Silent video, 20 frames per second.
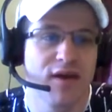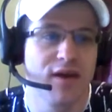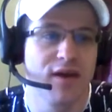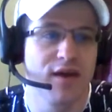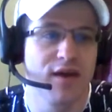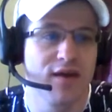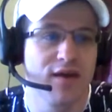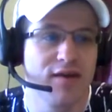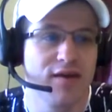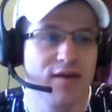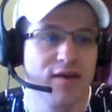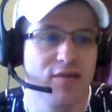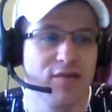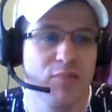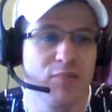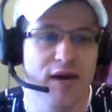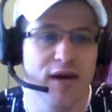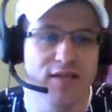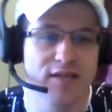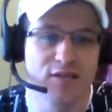And in
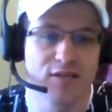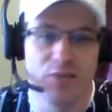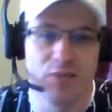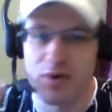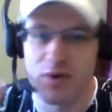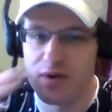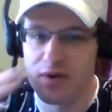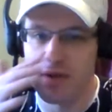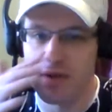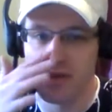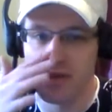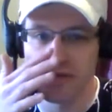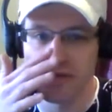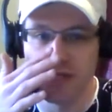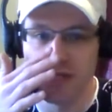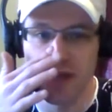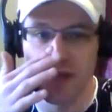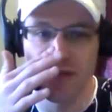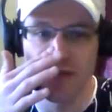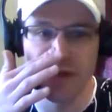basketball, I was
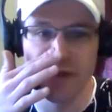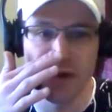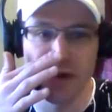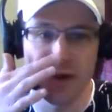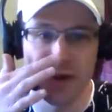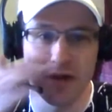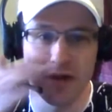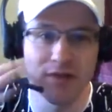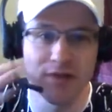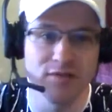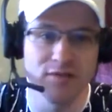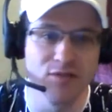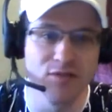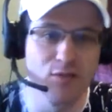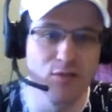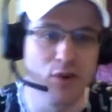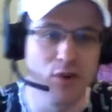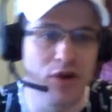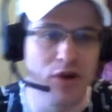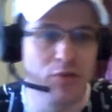loving on
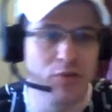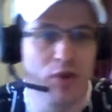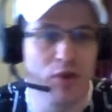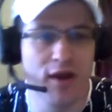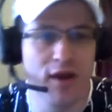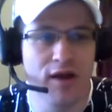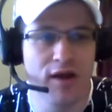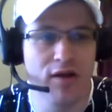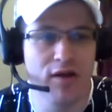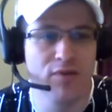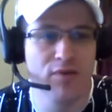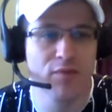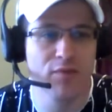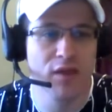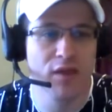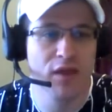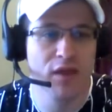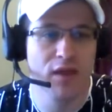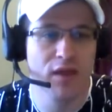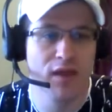Jabari Brown.
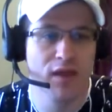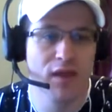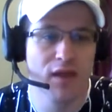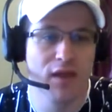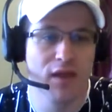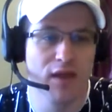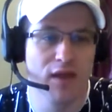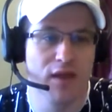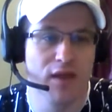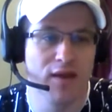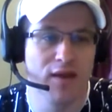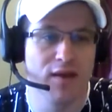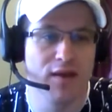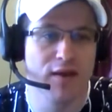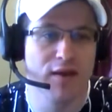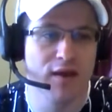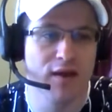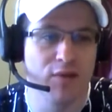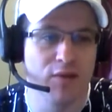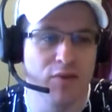And
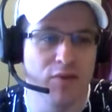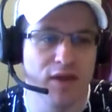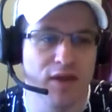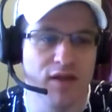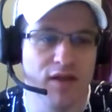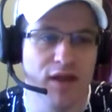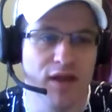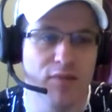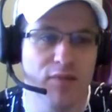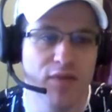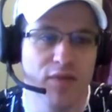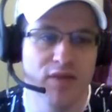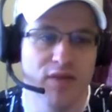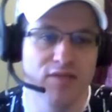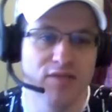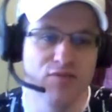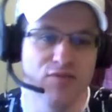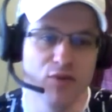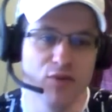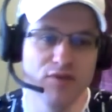he played a lot of
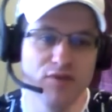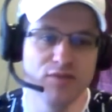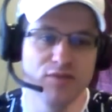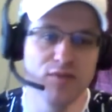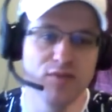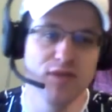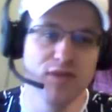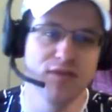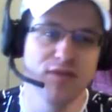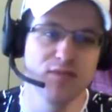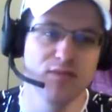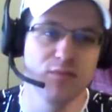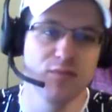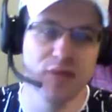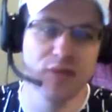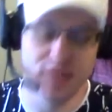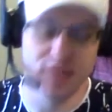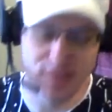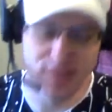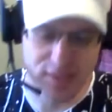minutes, 42 minutes,
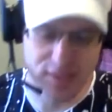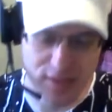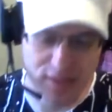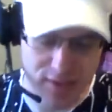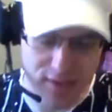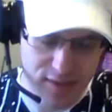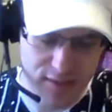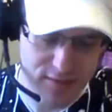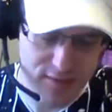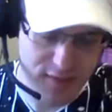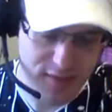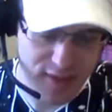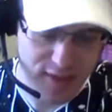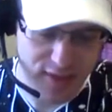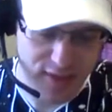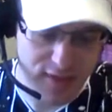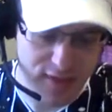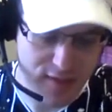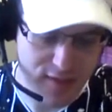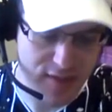but he was
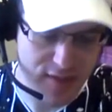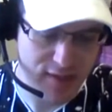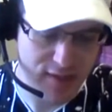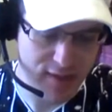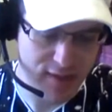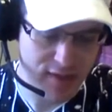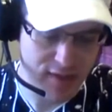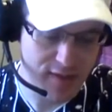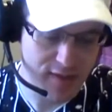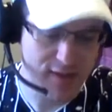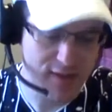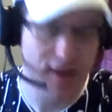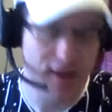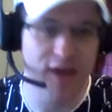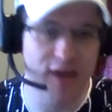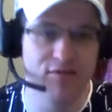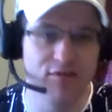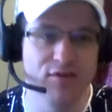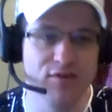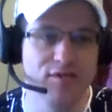kind of
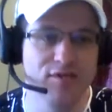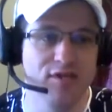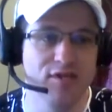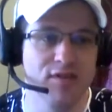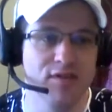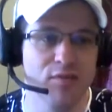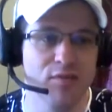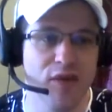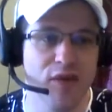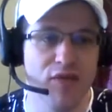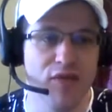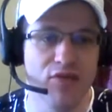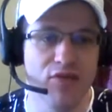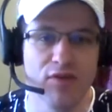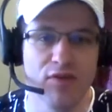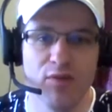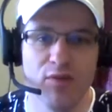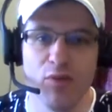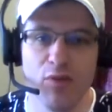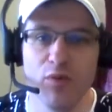average at about
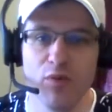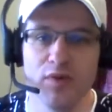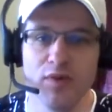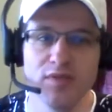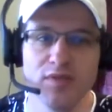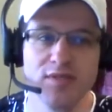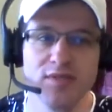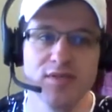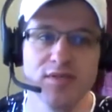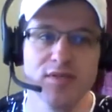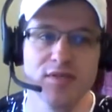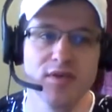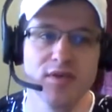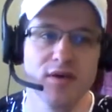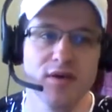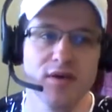30 points.